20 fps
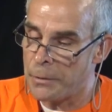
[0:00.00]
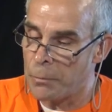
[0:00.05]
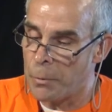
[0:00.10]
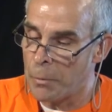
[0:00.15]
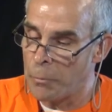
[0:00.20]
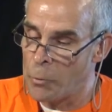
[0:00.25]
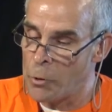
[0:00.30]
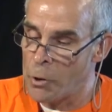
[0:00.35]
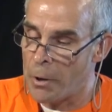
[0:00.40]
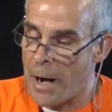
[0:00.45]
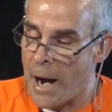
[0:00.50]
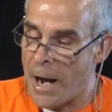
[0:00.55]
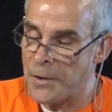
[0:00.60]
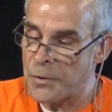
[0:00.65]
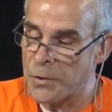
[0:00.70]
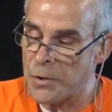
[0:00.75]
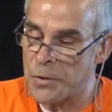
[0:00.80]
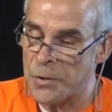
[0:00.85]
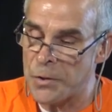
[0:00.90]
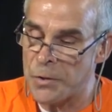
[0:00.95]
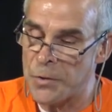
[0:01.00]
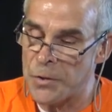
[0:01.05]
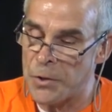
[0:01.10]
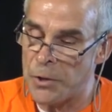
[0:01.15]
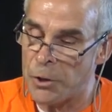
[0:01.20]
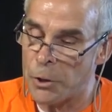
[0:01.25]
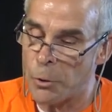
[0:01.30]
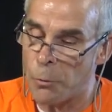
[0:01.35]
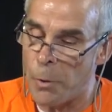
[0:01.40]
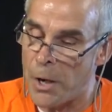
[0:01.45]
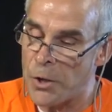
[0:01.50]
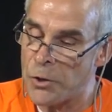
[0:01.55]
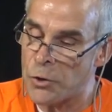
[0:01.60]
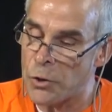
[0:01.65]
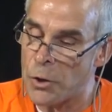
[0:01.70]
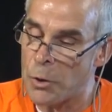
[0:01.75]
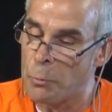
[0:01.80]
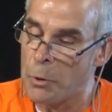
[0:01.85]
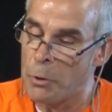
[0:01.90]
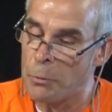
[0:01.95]
When we are asked a sincere
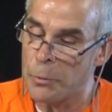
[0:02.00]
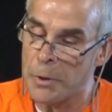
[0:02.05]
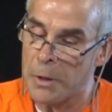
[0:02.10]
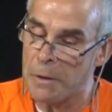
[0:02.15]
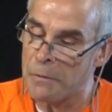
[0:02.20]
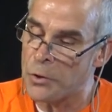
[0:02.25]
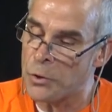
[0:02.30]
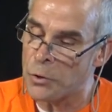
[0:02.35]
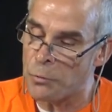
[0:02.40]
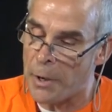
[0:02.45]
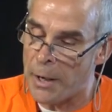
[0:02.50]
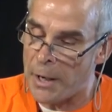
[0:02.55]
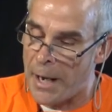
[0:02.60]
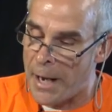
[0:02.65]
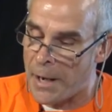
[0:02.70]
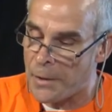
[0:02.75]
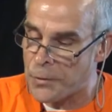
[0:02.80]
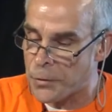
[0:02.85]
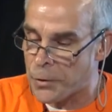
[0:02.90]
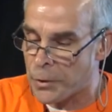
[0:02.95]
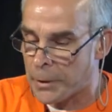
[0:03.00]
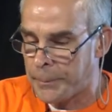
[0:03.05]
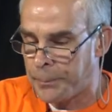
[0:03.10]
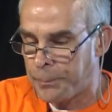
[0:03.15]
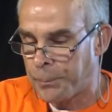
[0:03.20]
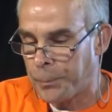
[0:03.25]
question, we will give a straight answer.